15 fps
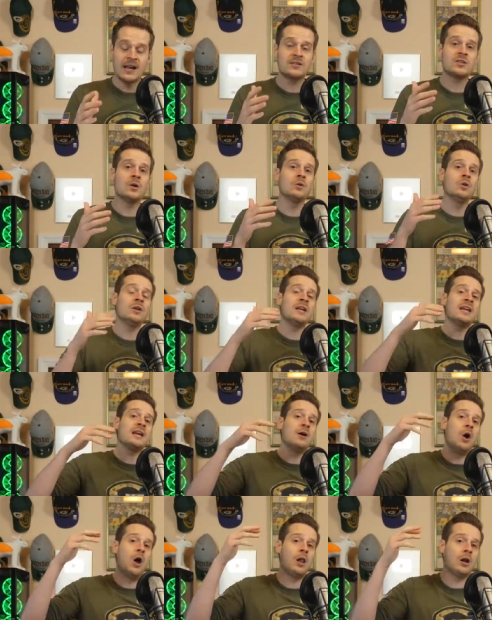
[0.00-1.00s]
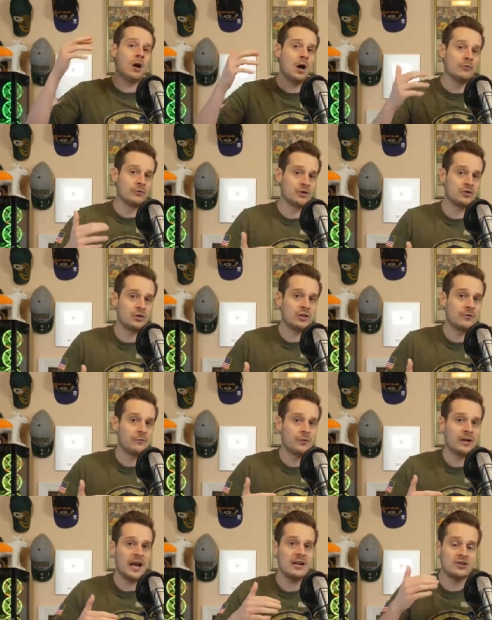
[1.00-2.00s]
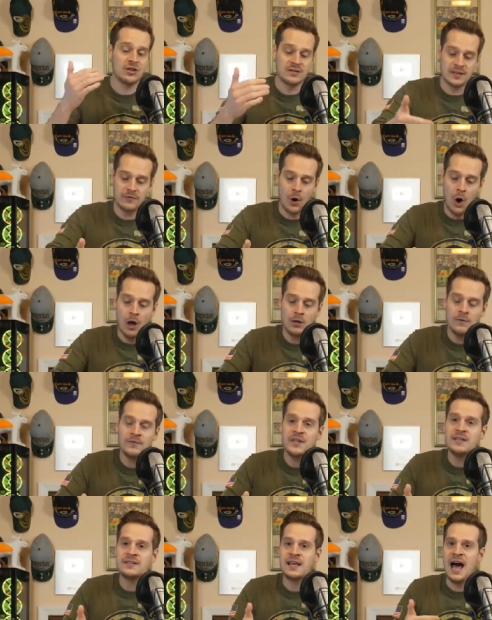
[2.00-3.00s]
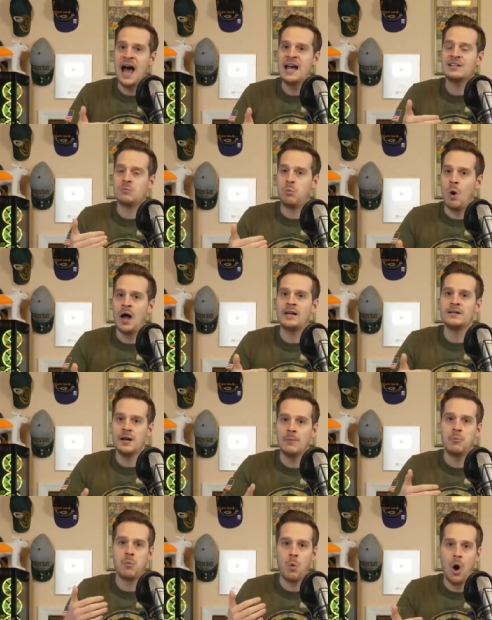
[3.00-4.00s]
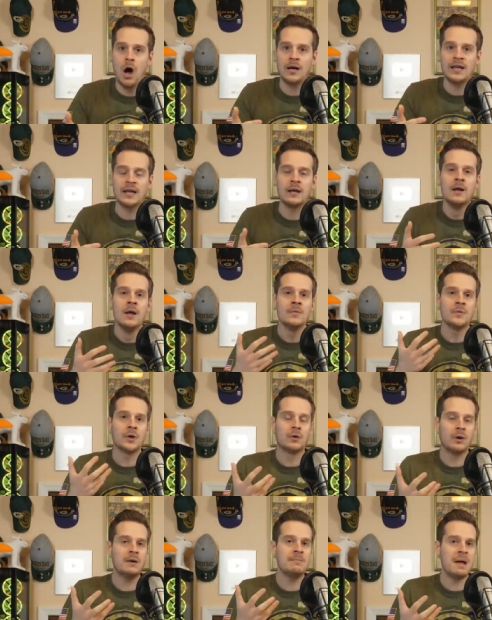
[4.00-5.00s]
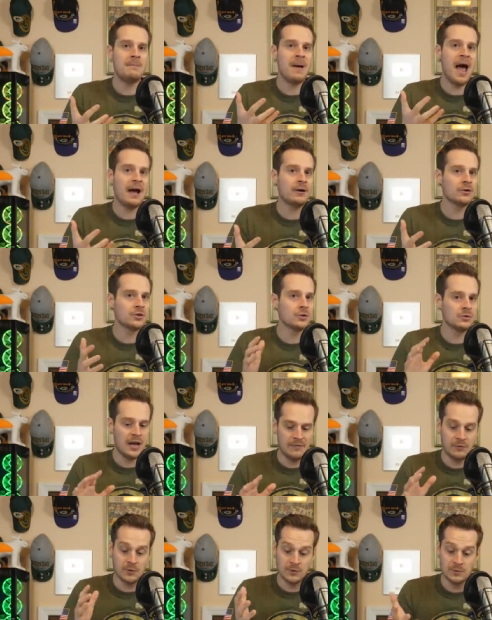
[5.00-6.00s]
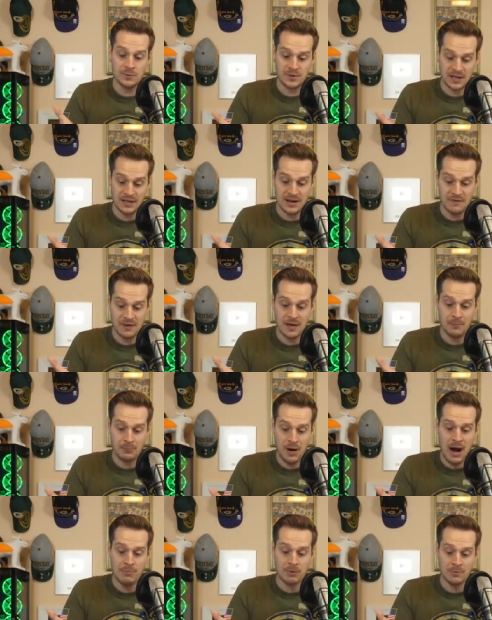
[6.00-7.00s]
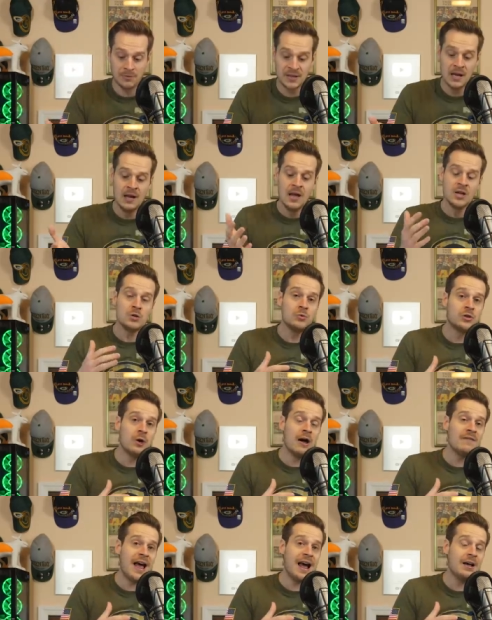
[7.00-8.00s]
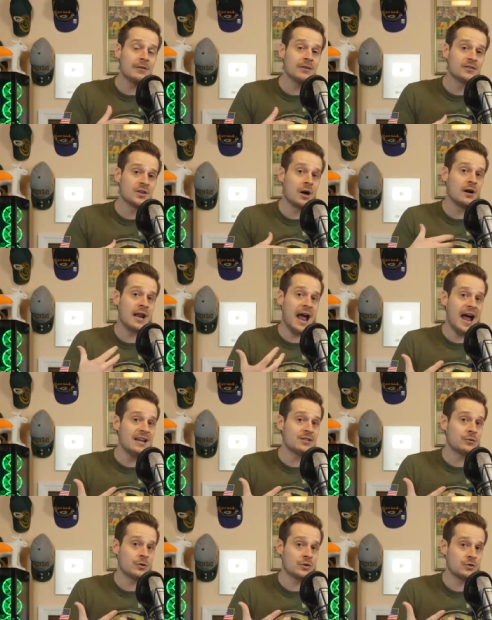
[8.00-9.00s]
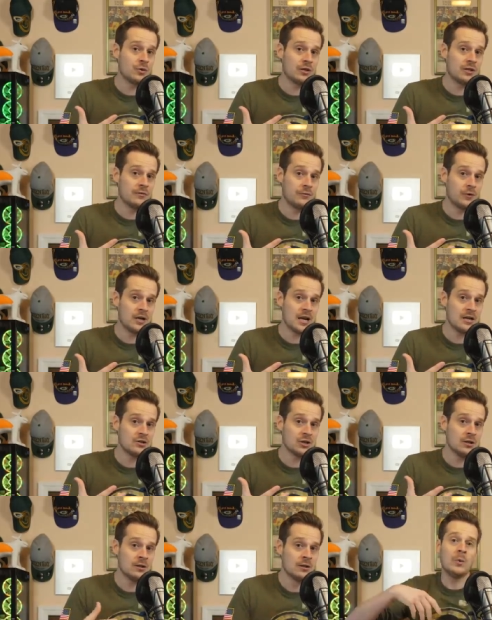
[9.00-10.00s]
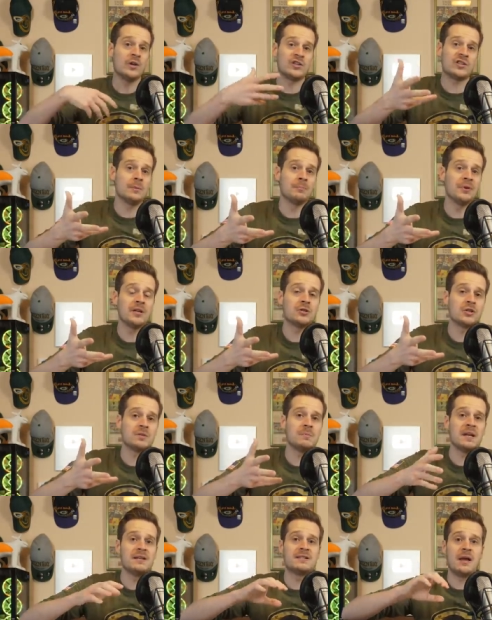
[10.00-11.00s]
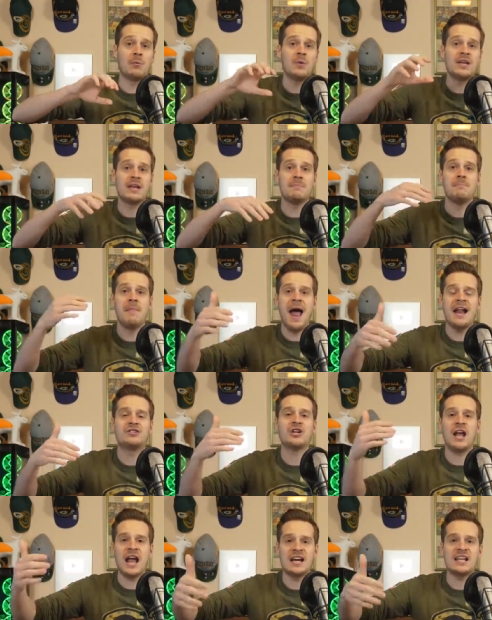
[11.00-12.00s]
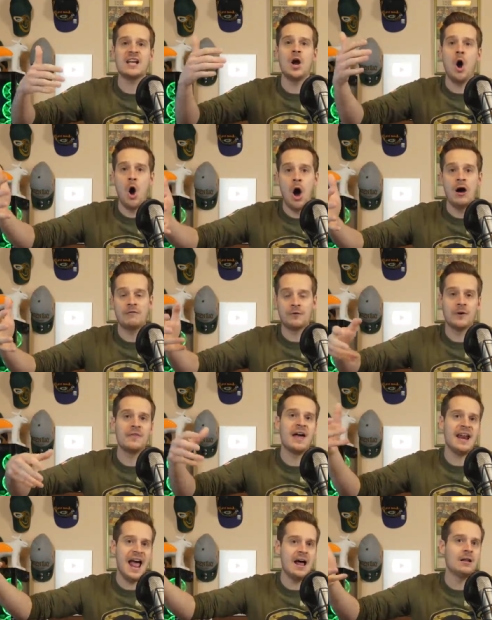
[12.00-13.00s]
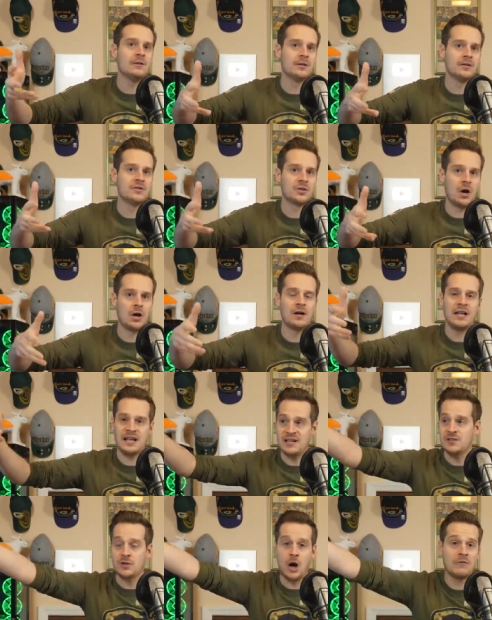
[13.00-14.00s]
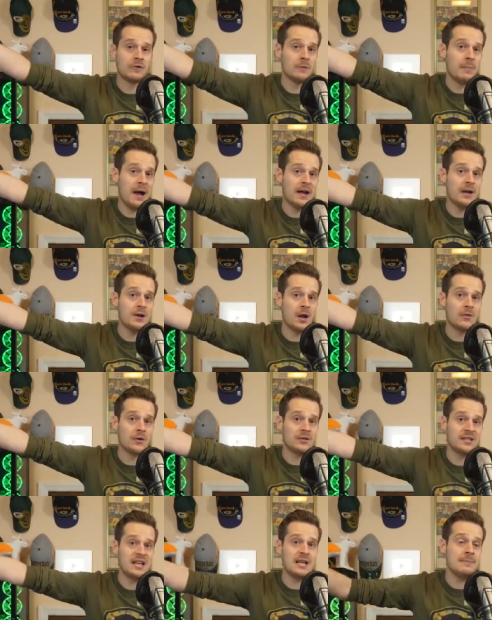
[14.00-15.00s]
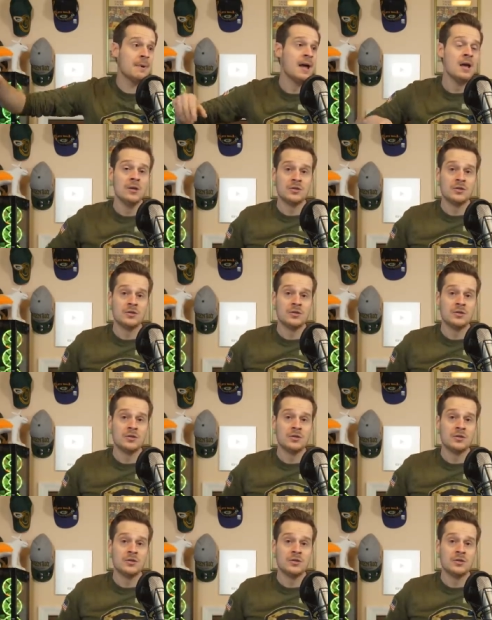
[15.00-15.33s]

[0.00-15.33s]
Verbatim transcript: And so looking at all our unrestricted free agents, if all of these guys wind up walking, the Green Bay Packers are left with some significant problems. You do have Alan Lazard as a restricted free agent, which simply just means that we can match any offer that Alan Lazard is offered by another team.